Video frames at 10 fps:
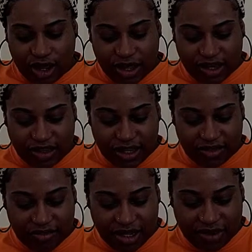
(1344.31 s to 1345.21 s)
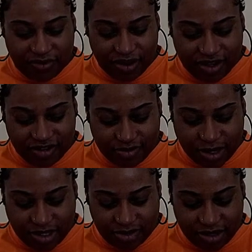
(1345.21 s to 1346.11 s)
Y'all got a lot of makeup videos
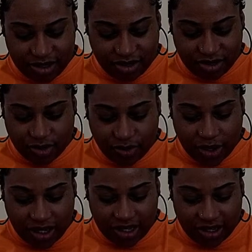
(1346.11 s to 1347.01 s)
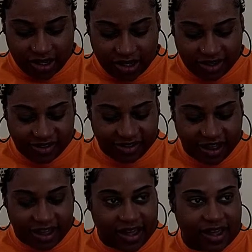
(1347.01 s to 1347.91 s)
about to be on the way because
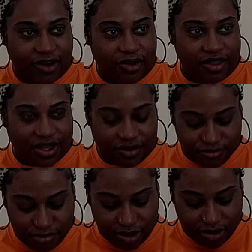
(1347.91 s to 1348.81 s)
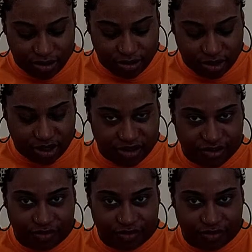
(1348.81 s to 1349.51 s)
I got all that big old... Uh,